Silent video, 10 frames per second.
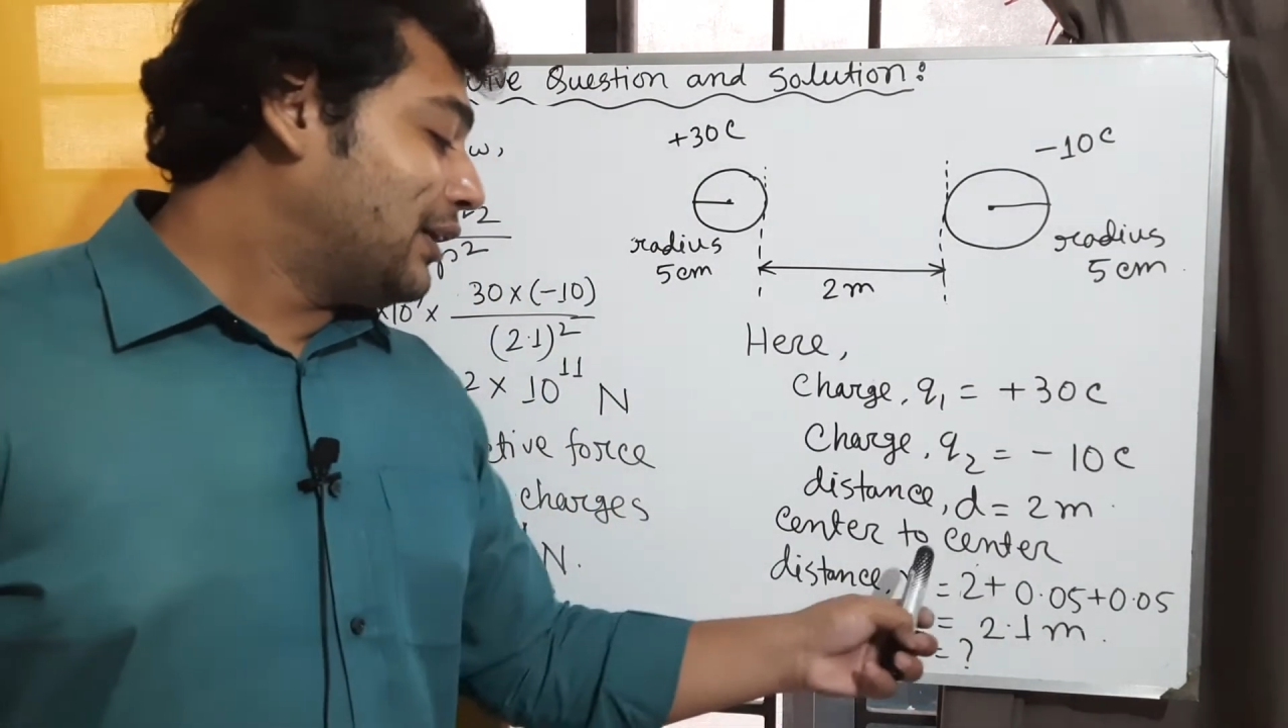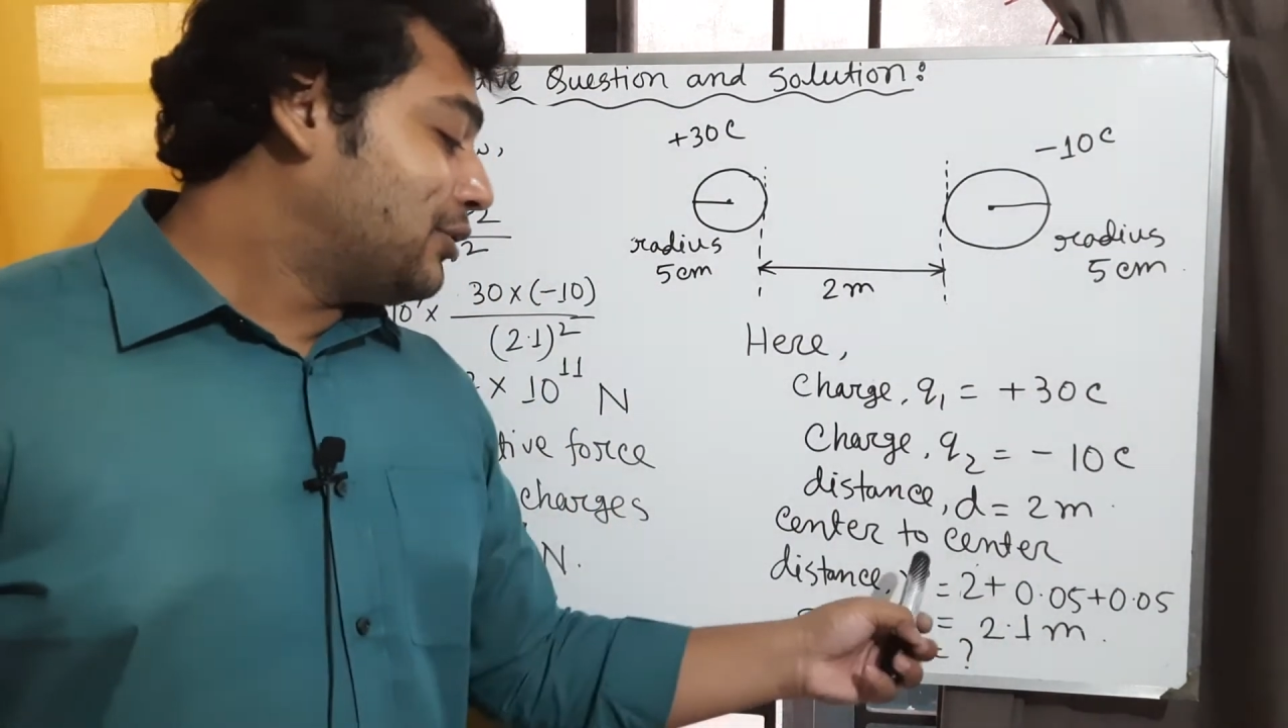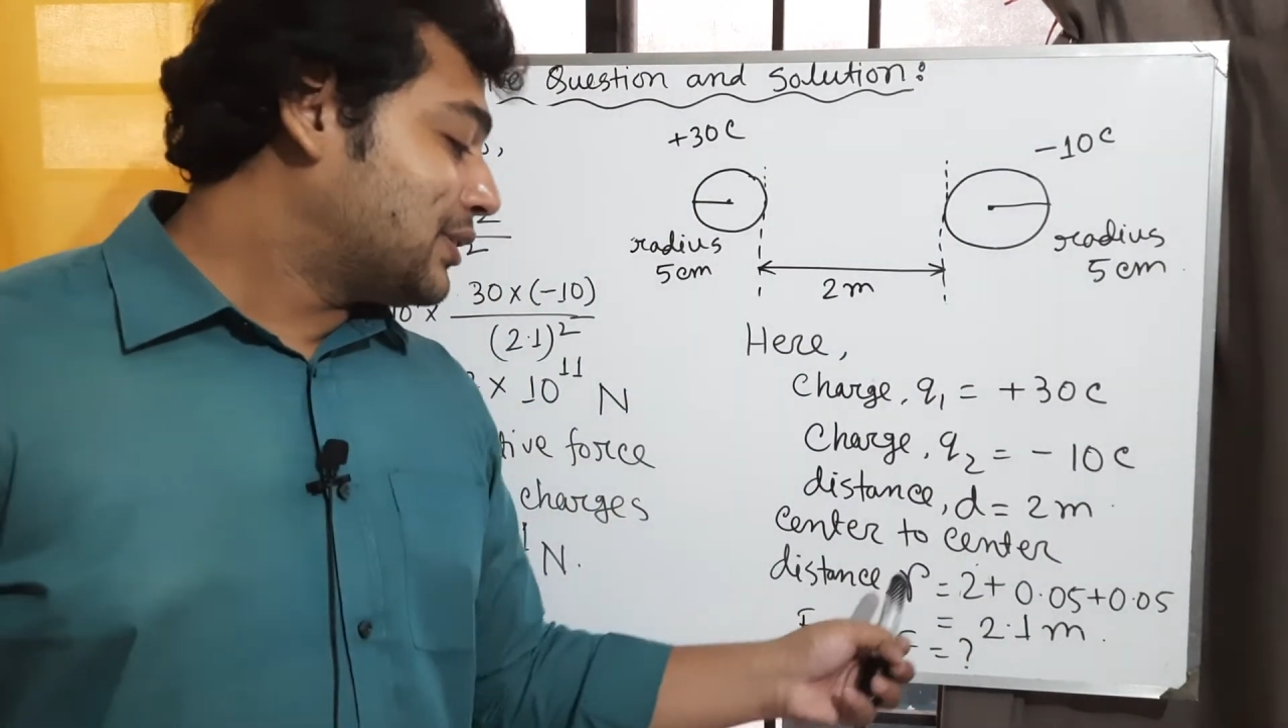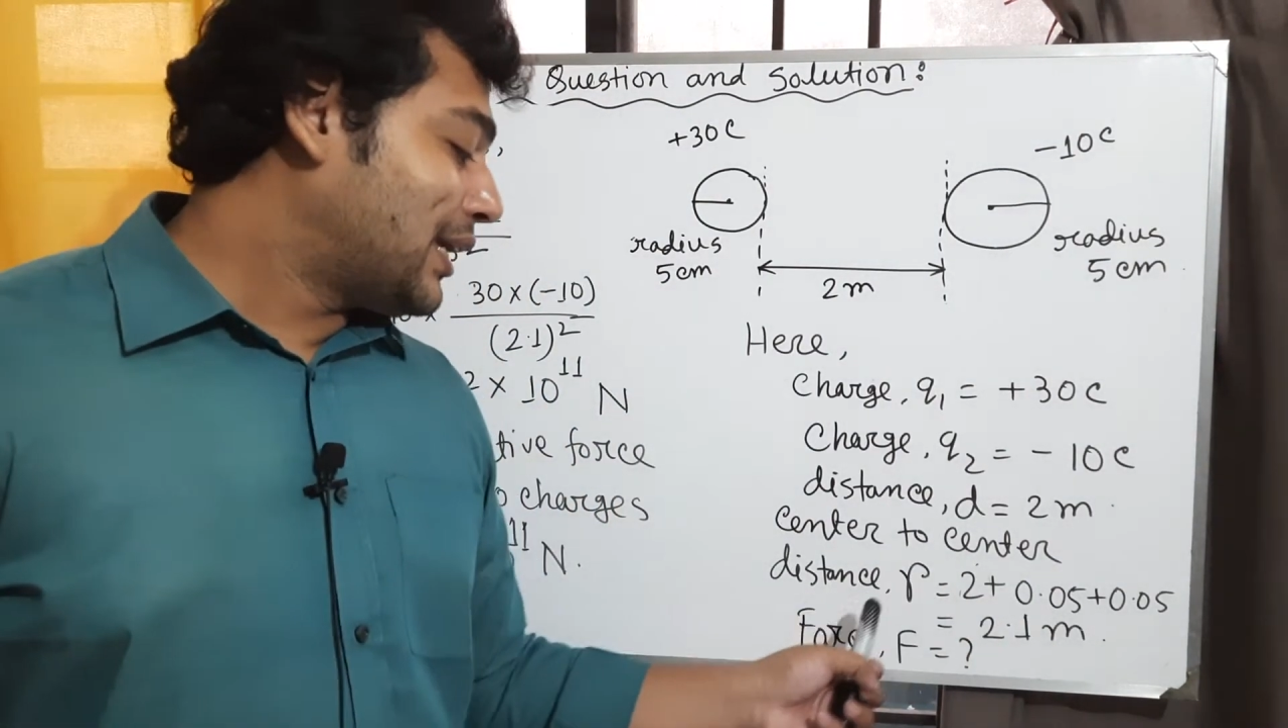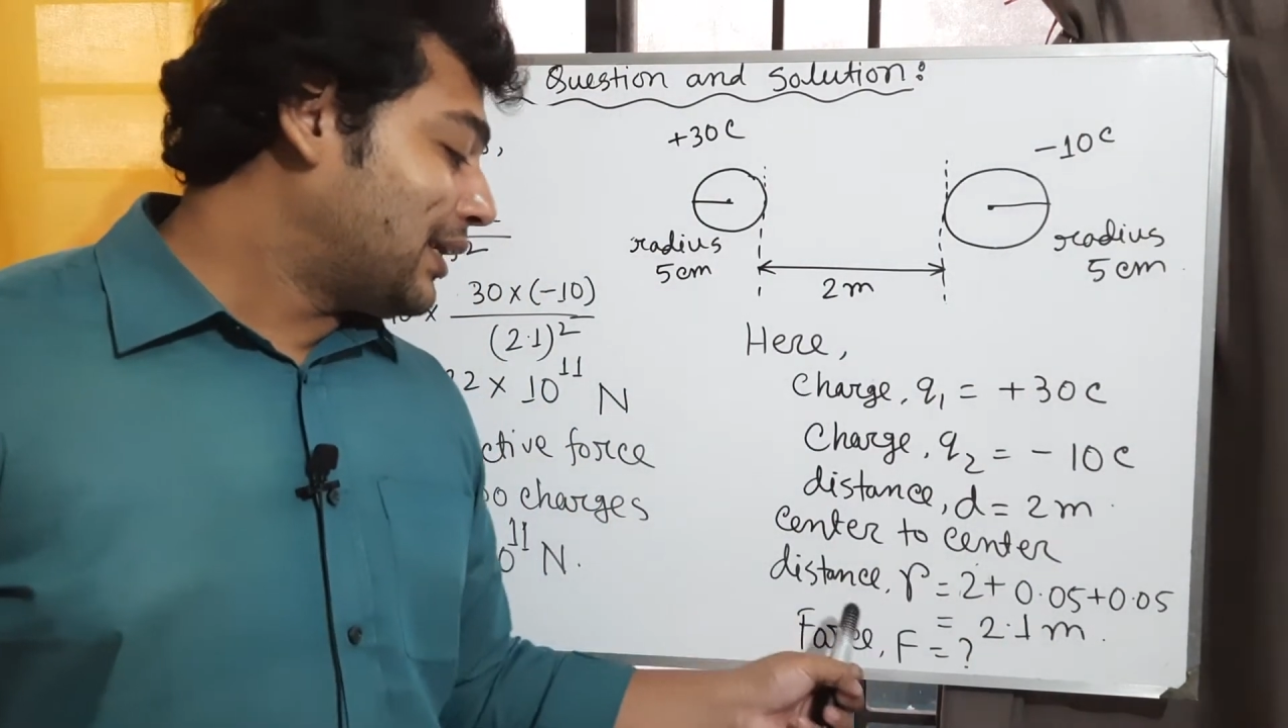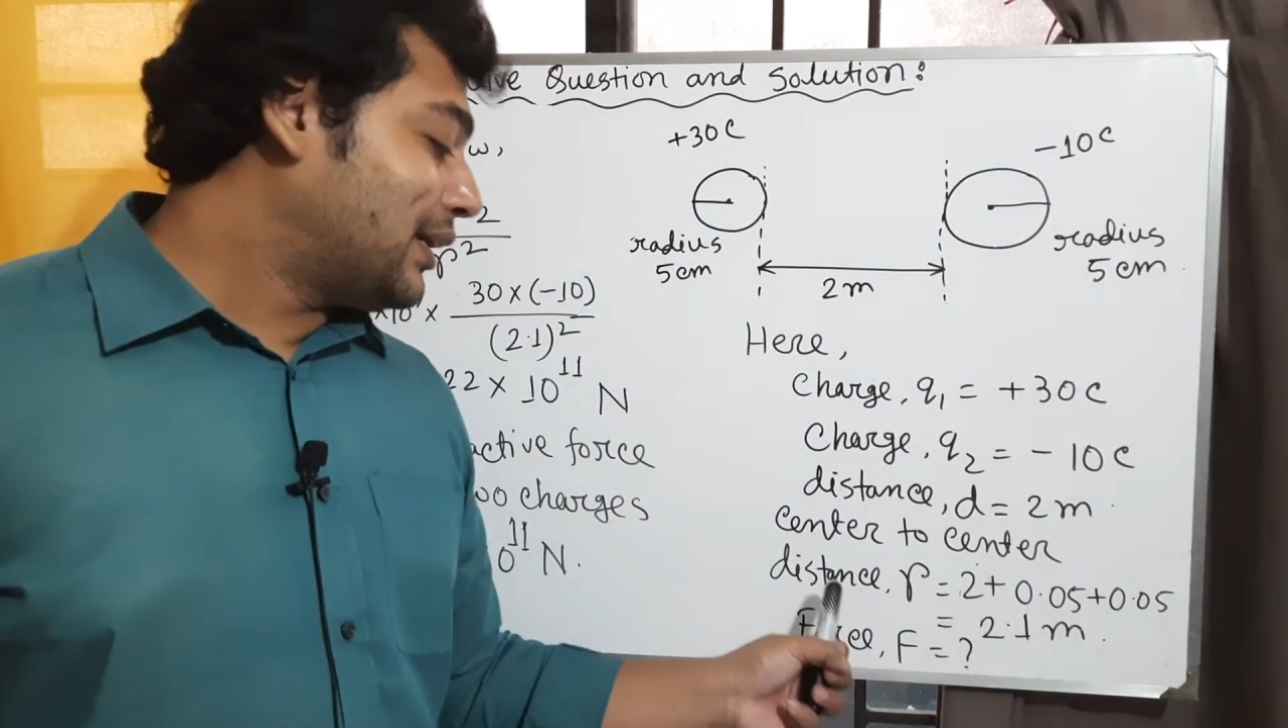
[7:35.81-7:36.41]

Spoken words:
to center